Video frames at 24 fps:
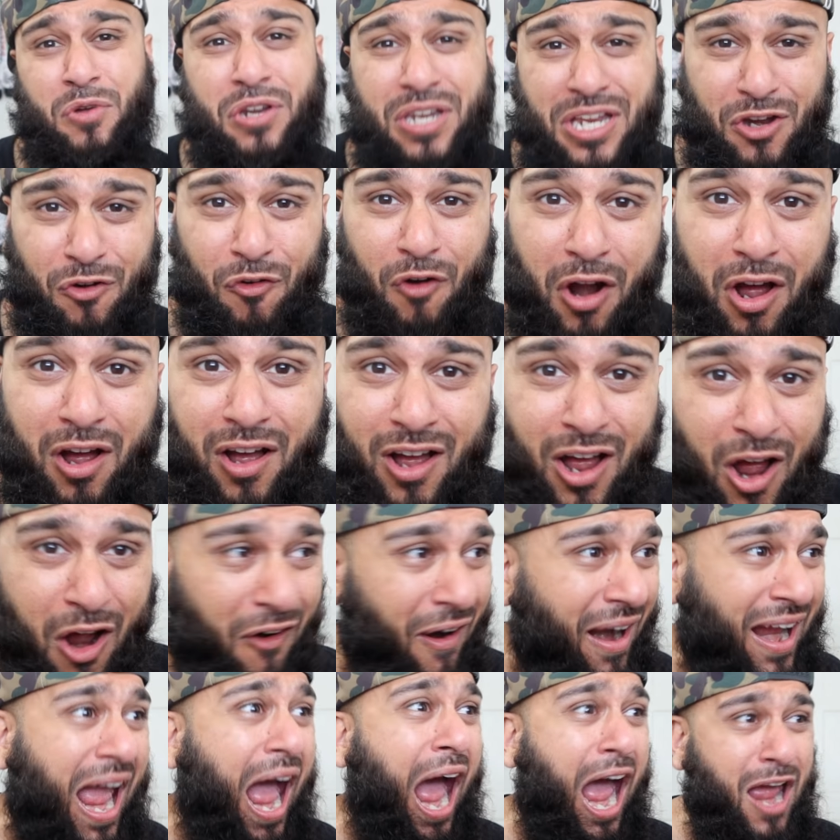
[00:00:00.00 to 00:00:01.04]
Munira. All
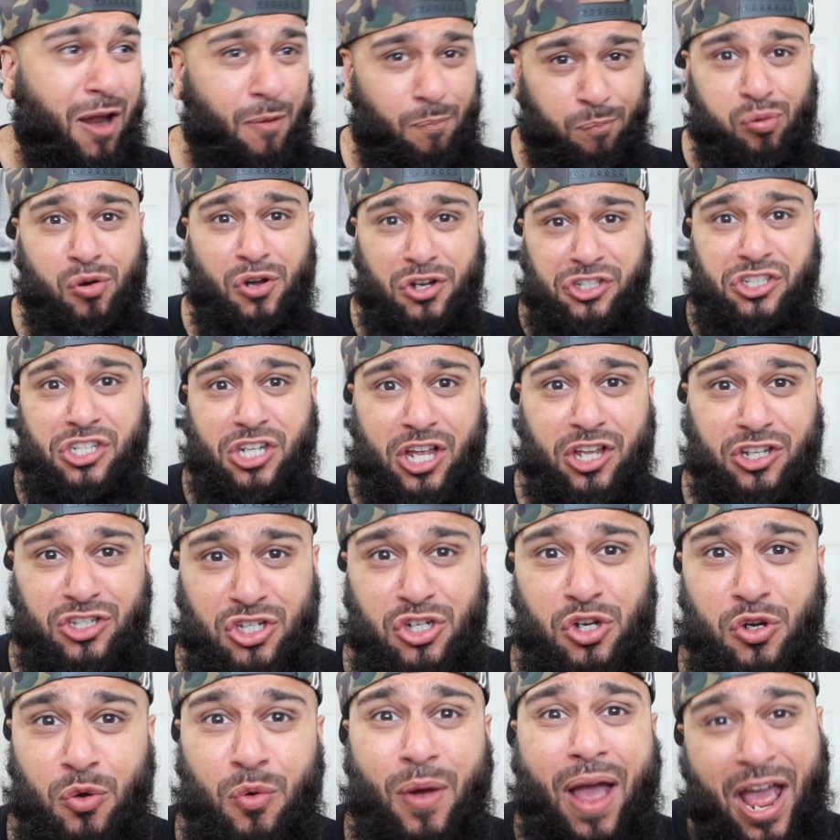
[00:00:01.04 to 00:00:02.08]
right, I
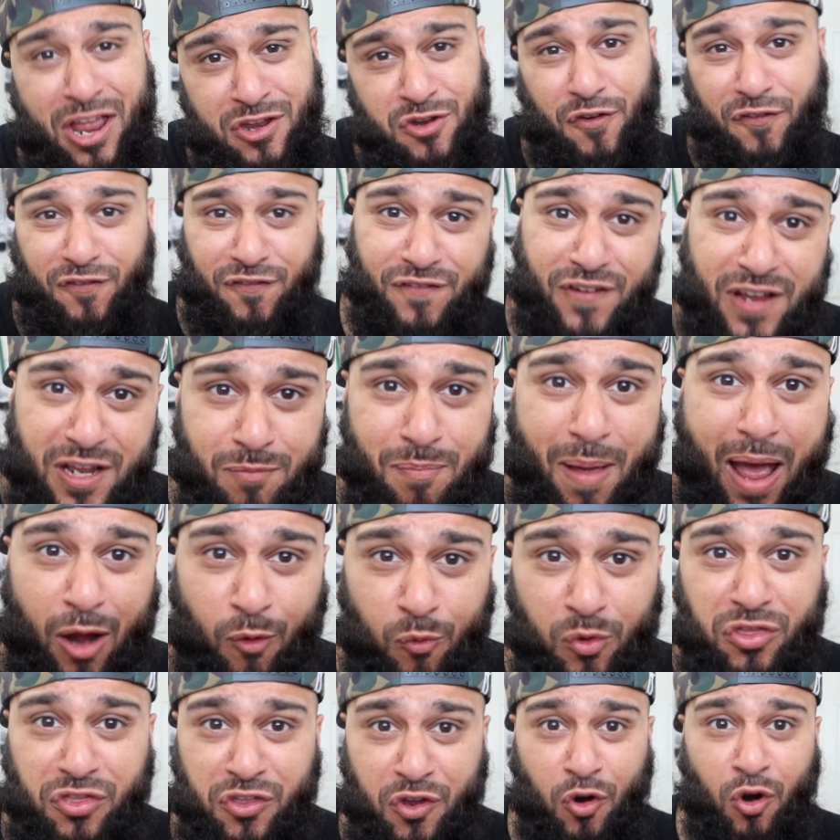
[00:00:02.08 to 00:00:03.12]
appreciate you and your
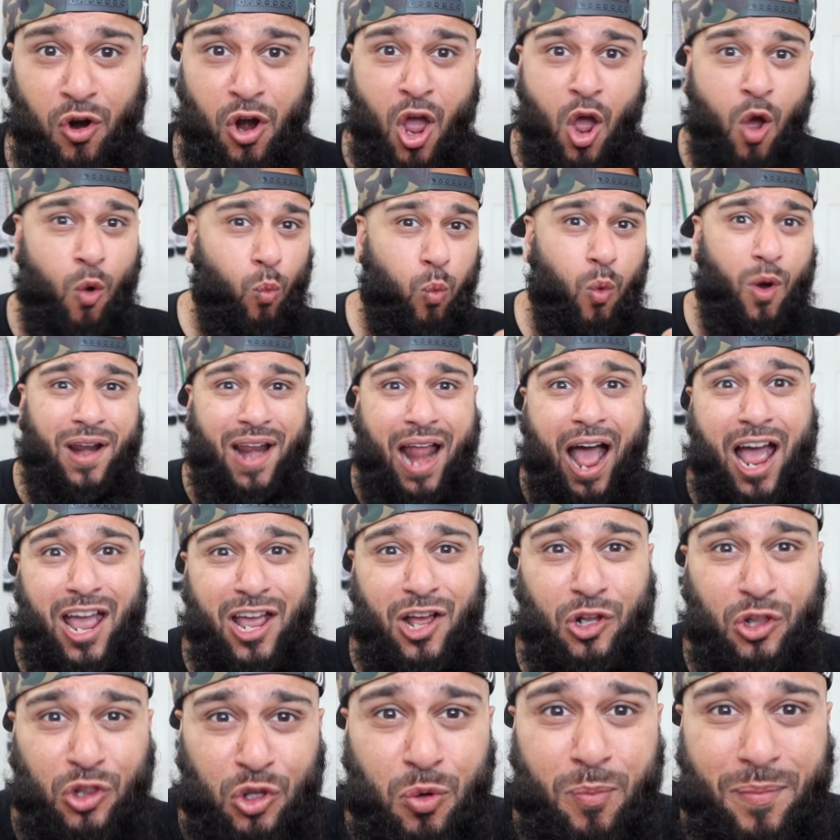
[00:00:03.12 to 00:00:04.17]
feedback with your one eye
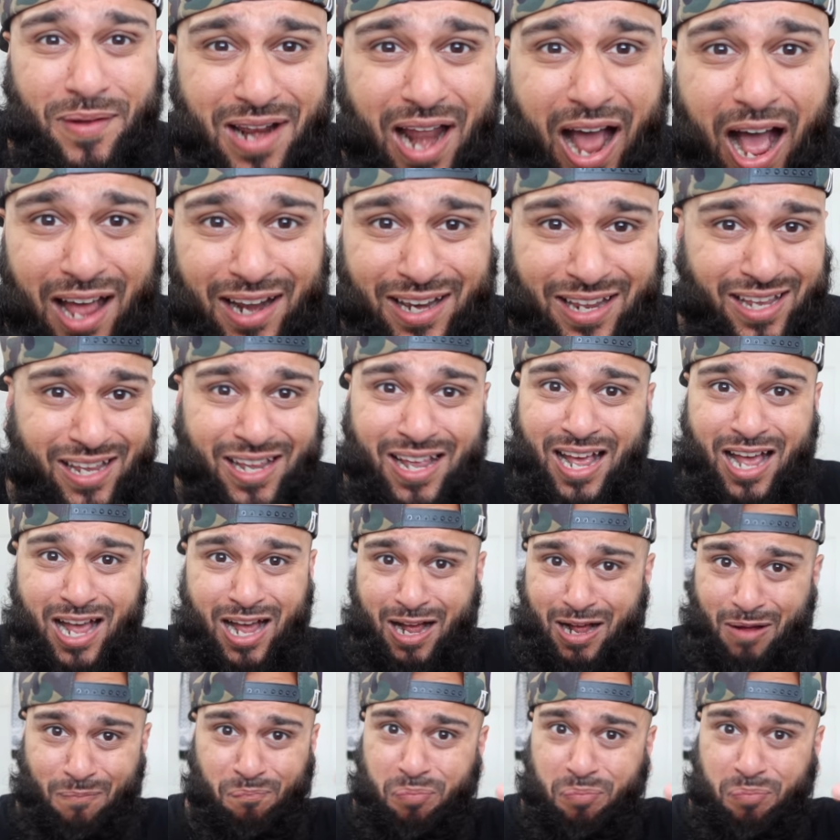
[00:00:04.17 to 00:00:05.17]
Illuminati uh,